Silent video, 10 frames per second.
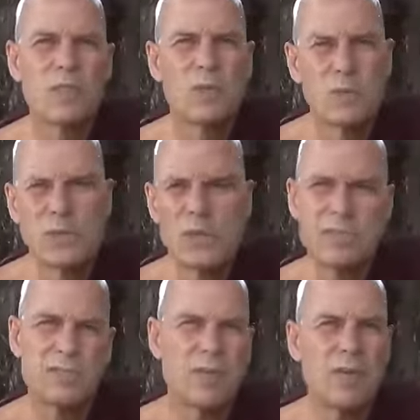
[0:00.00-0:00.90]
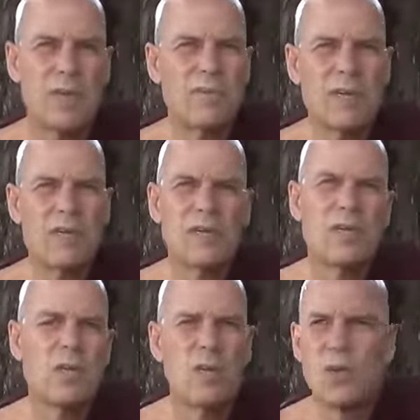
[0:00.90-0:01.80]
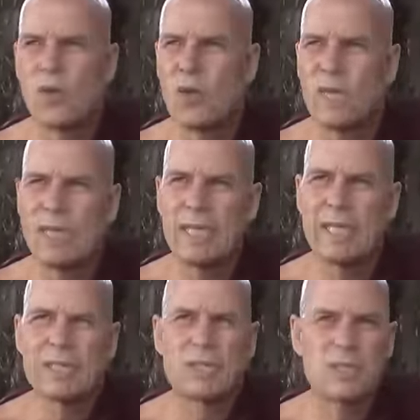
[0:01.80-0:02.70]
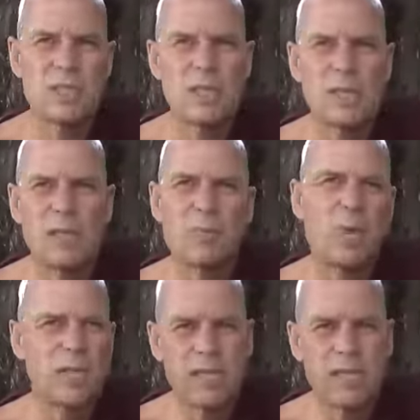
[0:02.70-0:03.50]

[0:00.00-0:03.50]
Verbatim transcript: whether it's a lover or it's uh, money